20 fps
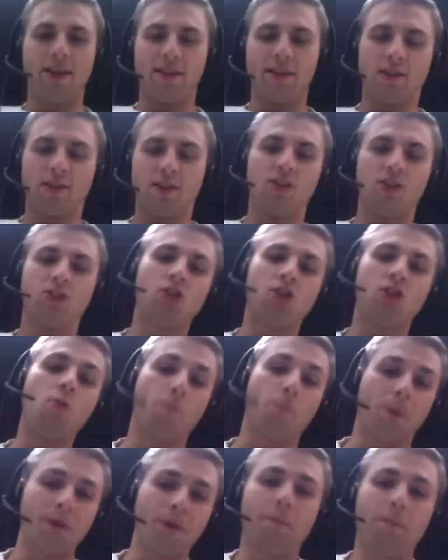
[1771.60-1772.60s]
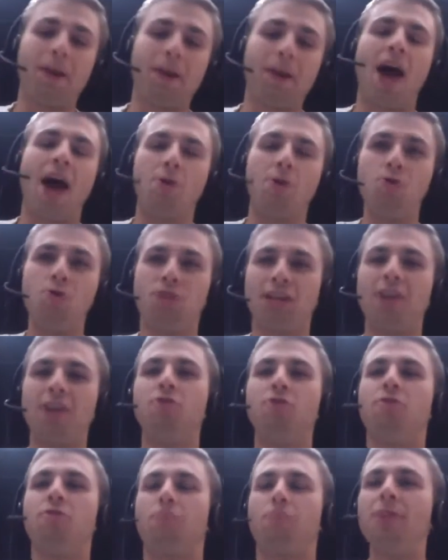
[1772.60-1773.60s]
So, but you said
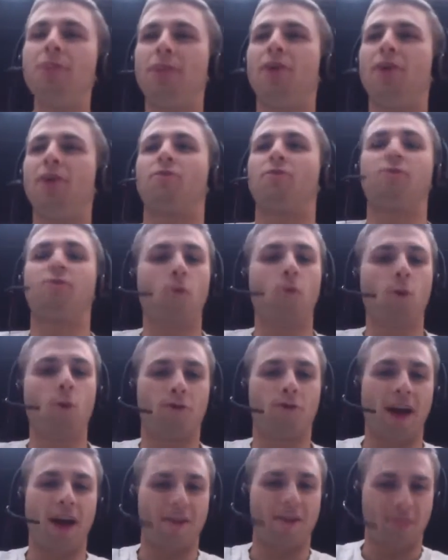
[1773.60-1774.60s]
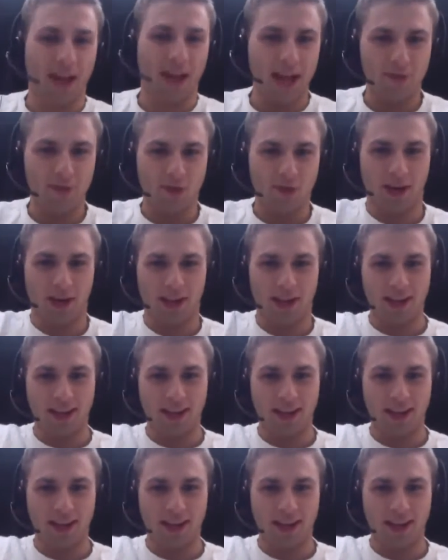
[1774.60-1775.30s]
you've been there 4 or 5 times already.